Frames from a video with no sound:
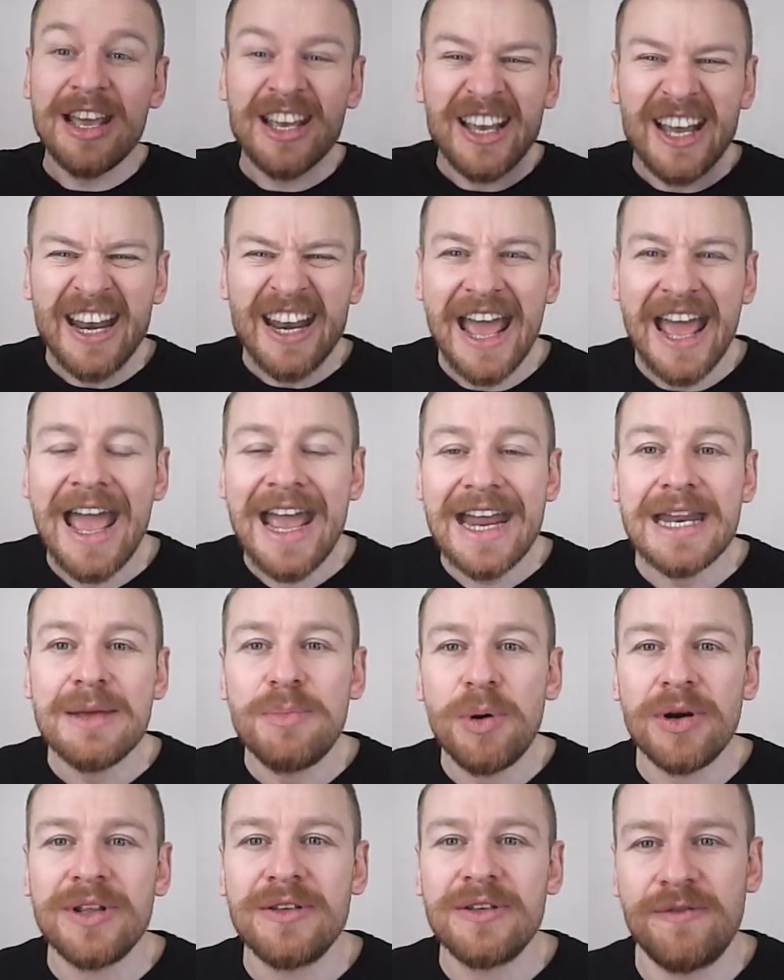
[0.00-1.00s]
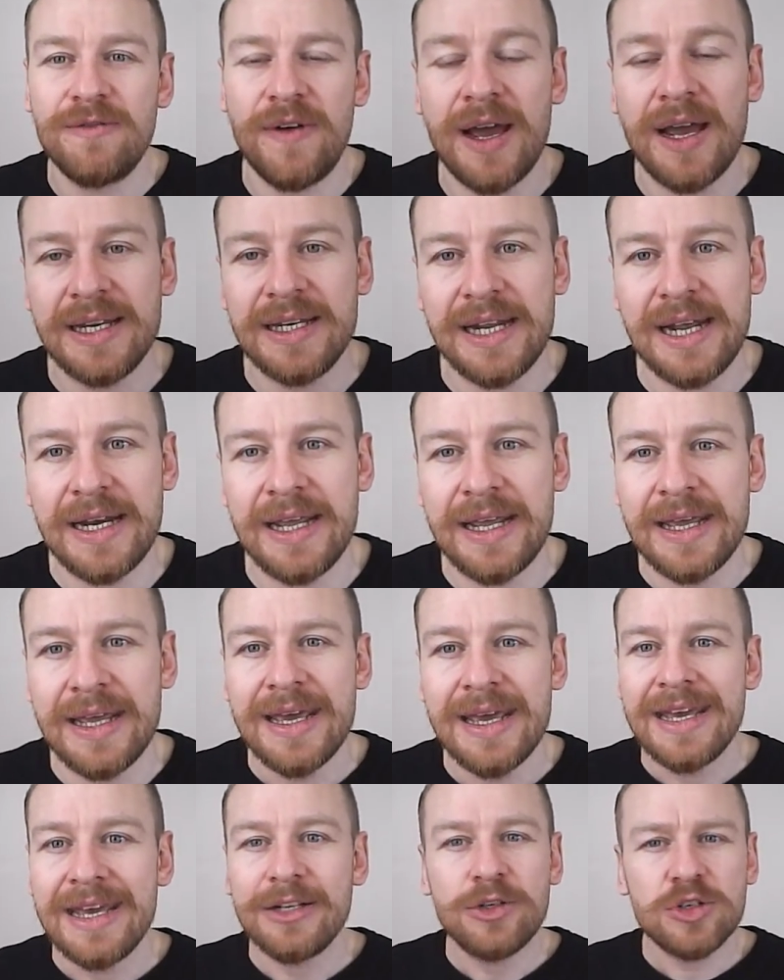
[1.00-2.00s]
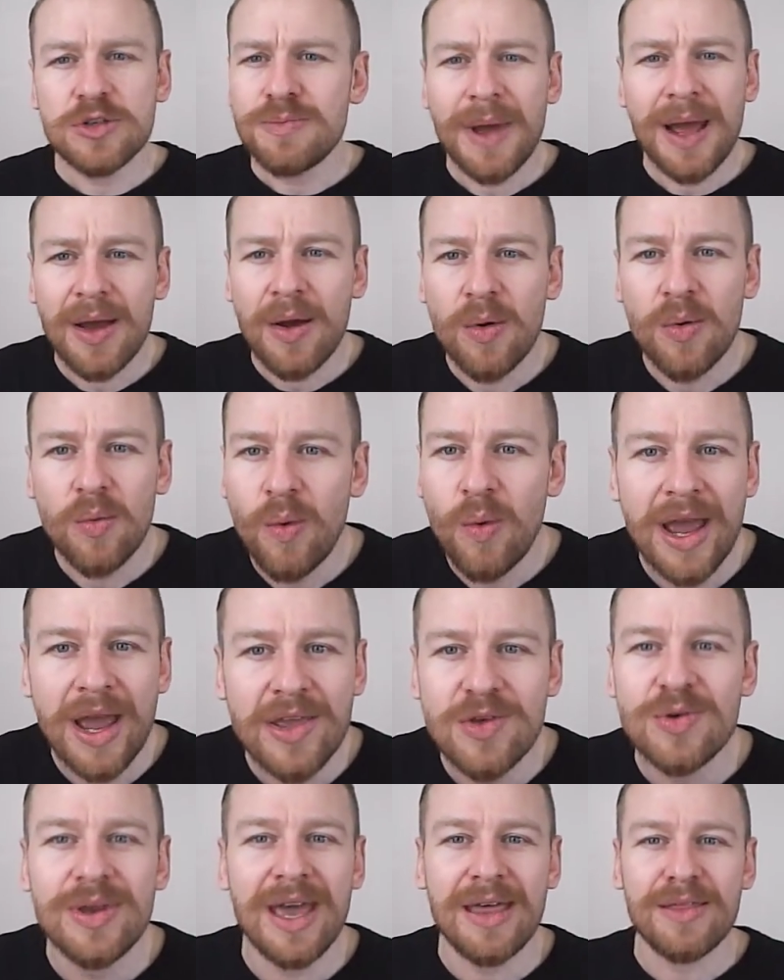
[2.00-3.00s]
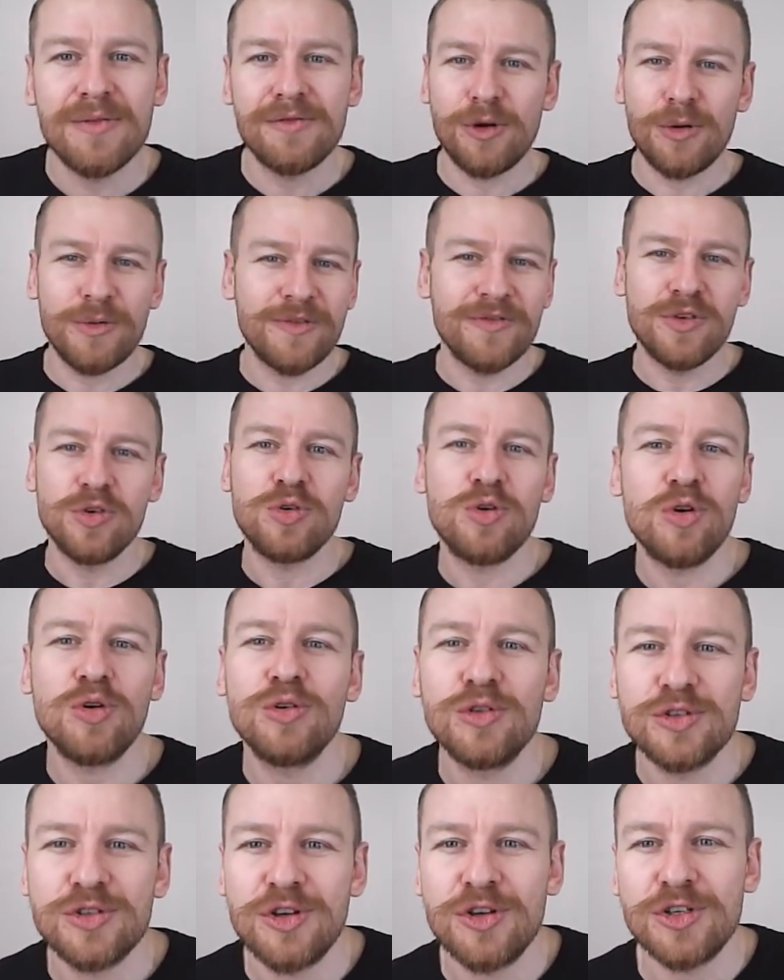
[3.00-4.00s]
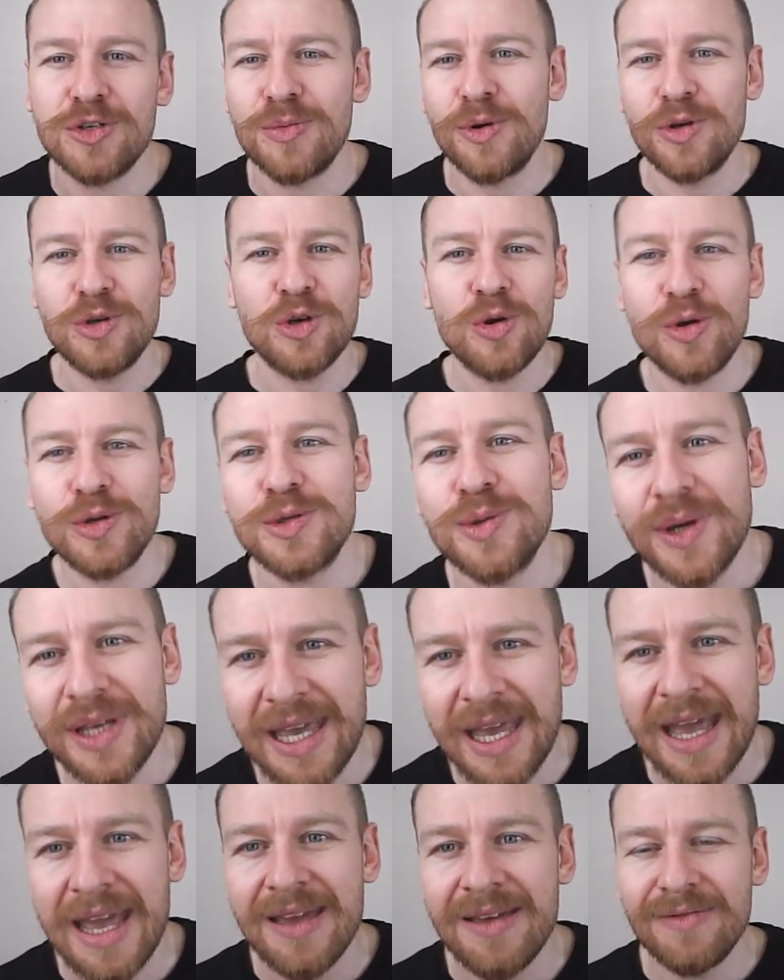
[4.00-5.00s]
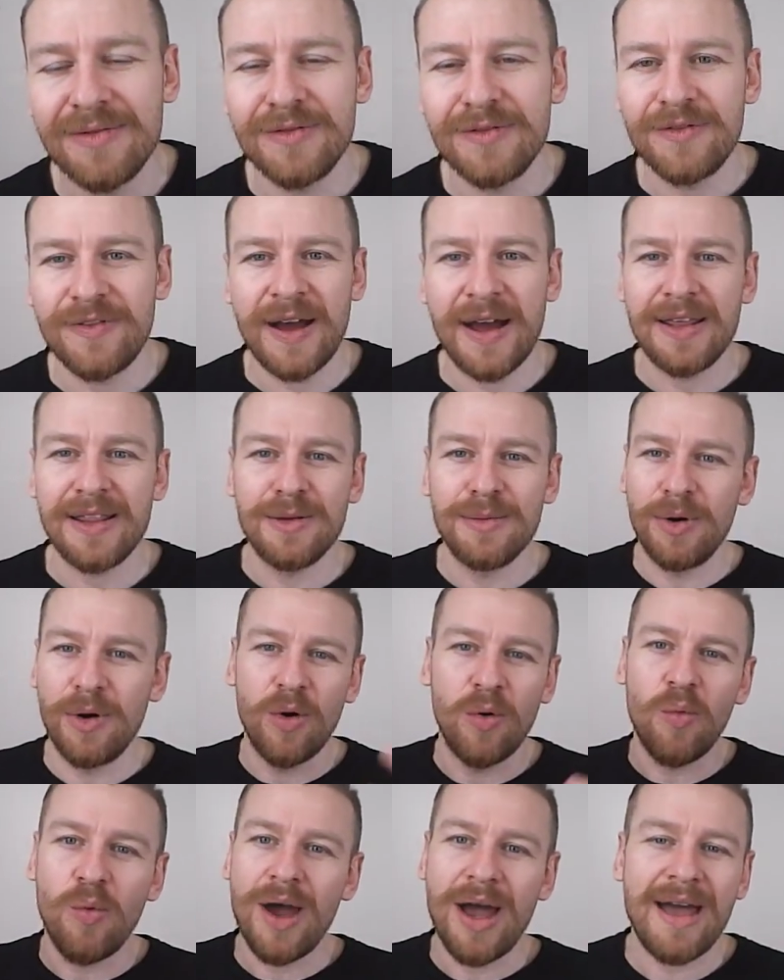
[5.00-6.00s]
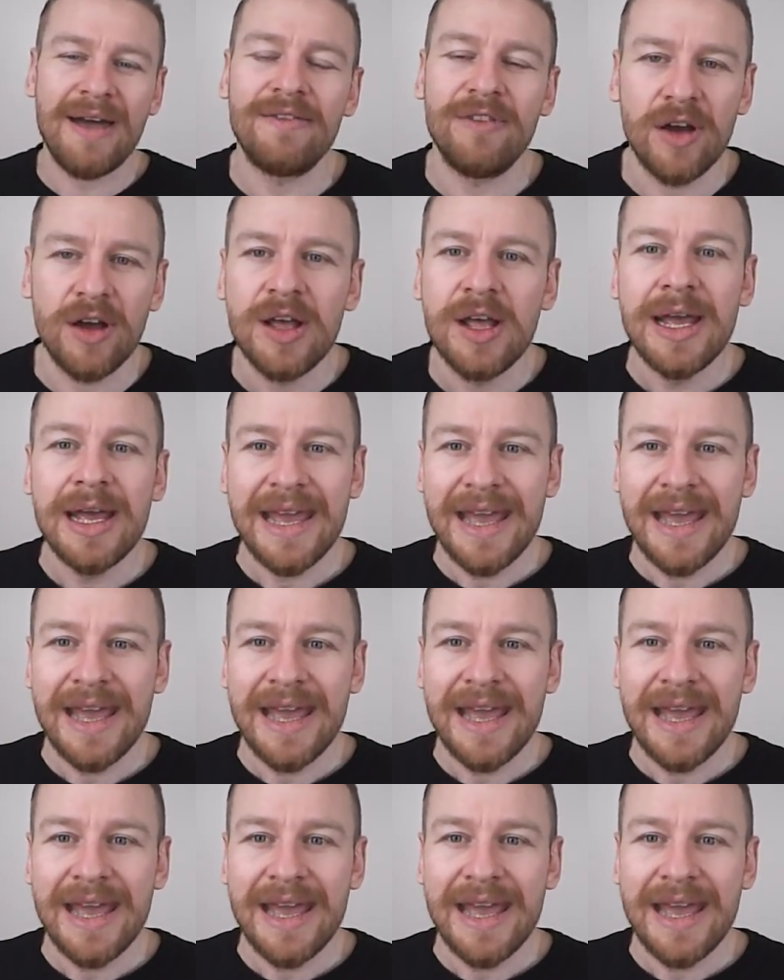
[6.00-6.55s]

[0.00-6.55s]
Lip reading: Can anybody find any? It doesn't matter where you get them from, if you Google search them or you go into a cave and find them or whatever.